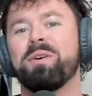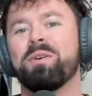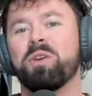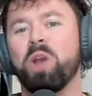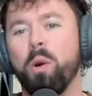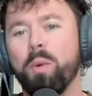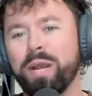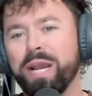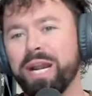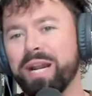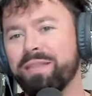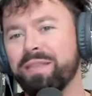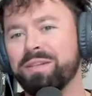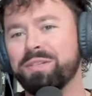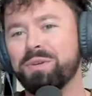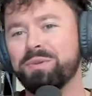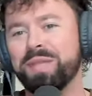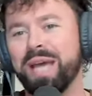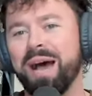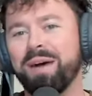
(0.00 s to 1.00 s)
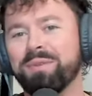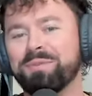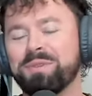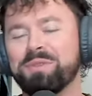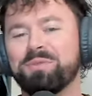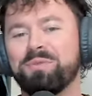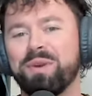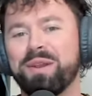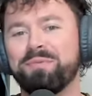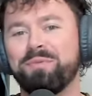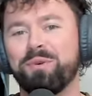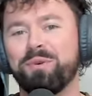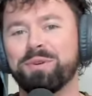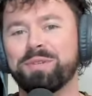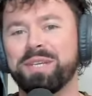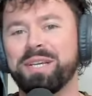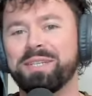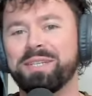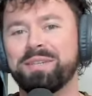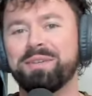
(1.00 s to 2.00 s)
going into the 2024
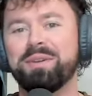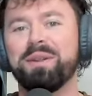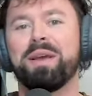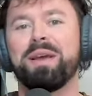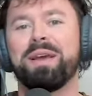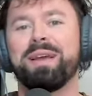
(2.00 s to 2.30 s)
season.